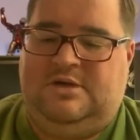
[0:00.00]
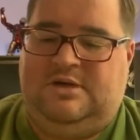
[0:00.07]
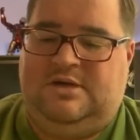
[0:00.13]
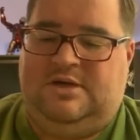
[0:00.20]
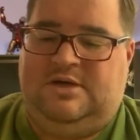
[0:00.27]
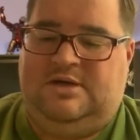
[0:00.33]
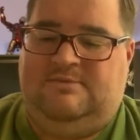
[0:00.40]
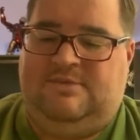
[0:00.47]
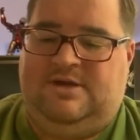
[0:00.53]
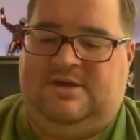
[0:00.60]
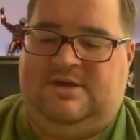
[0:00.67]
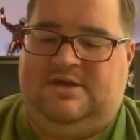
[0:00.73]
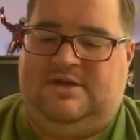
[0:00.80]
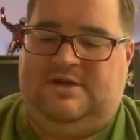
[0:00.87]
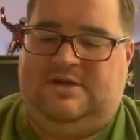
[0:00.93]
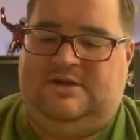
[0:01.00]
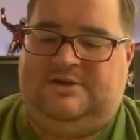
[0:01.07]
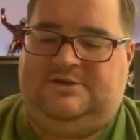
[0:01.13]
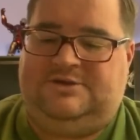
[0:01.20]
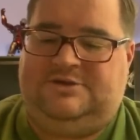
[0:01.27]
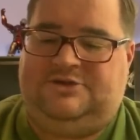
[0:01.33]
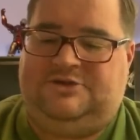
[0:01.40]
I'm ending
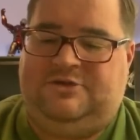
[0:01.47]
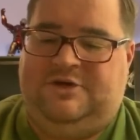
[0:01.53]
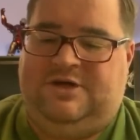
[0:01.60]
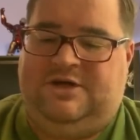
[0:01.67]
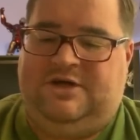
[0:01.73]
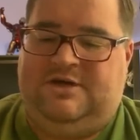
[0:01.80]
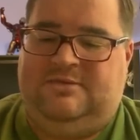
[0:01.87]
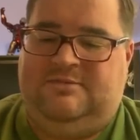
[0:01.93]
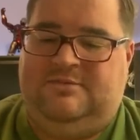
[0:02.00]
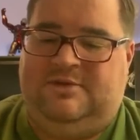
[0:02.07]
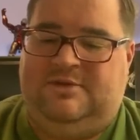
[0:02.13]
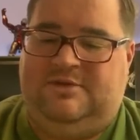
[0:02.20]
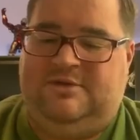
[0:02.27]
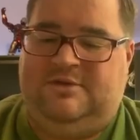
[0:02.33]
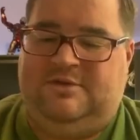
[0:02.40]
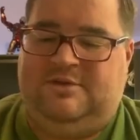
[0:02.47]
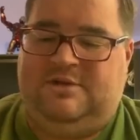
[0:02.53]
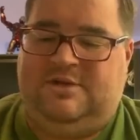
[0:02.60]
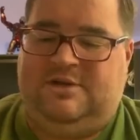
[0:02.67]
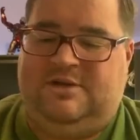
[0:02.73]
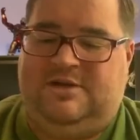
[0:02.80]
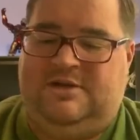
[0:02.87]
stream,
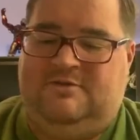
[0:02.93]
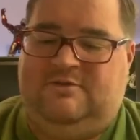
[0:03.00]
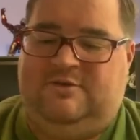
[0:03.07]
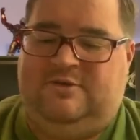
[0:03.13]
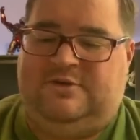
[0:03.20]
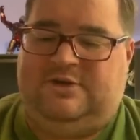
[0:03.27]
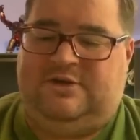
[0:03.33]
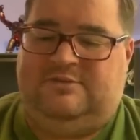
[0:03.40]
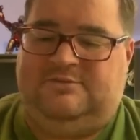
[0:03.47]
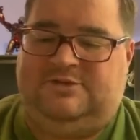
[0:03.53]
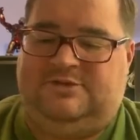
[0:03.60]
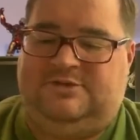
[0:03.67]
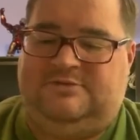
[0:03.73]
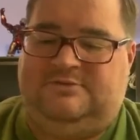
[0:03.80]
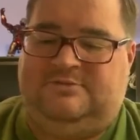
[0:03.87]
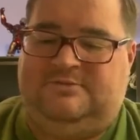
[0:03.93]
and we'll come soon.